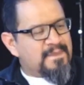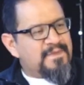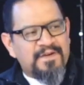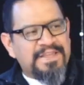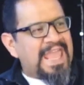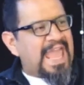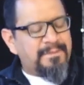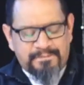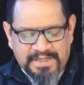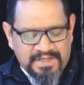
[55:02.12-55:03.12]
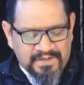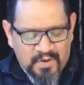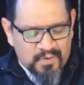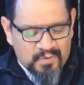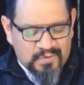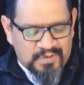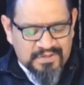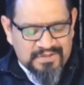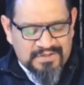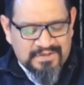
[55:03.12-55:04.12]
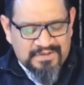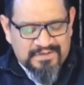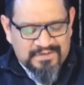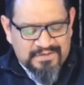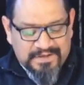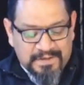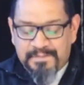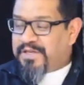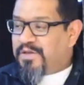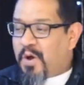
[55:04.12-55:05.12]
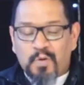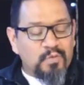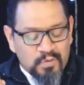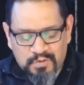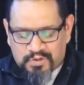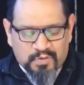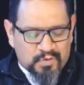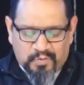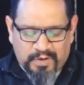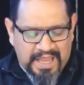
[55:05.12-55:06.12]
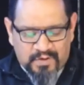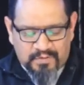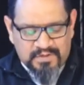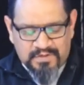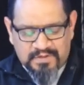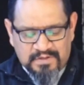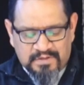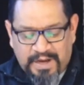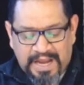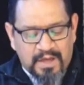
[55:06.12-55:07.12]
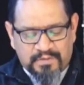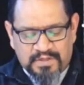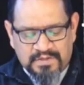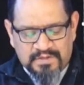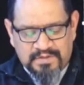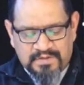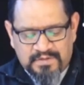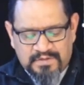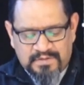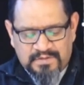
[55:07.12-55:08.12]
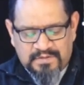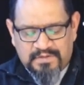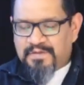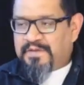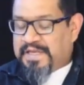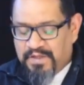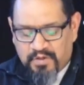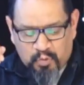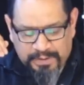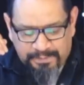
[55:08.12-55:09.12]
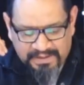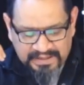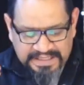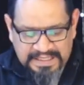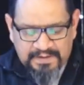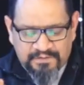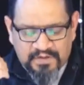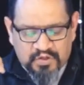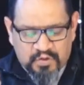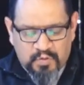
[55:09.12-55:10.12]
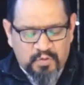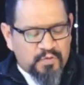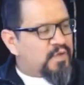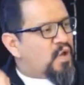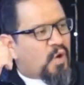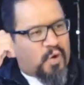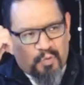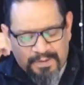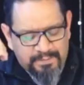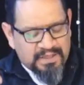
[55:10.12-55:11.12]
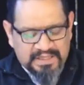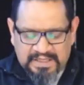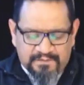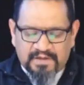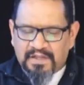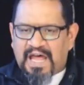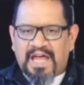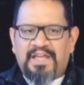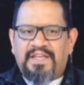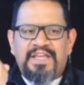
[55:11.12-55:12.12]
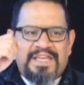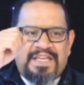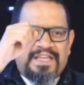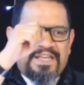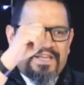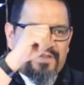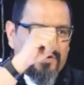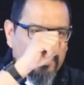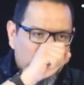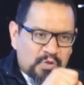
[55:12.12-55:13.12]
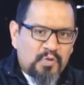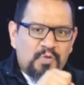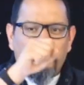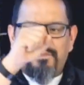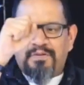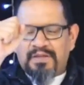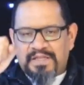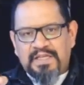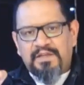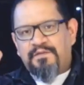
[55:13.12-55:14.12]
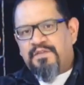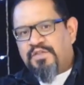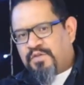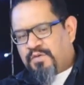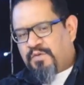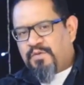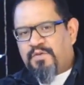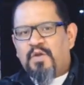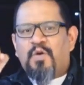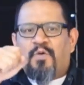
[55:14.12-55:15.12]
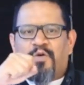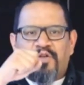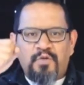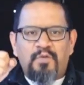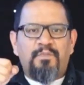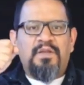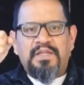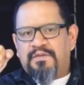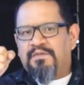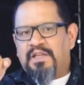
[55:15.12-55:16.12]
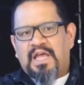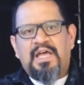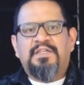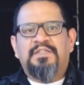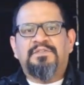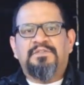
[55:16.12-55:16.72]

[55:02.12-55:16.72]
There can't be no, there can be no neutral ground. ground. Either we believe the truth or we believe a lie. Either you believe the truth or you believe a lie.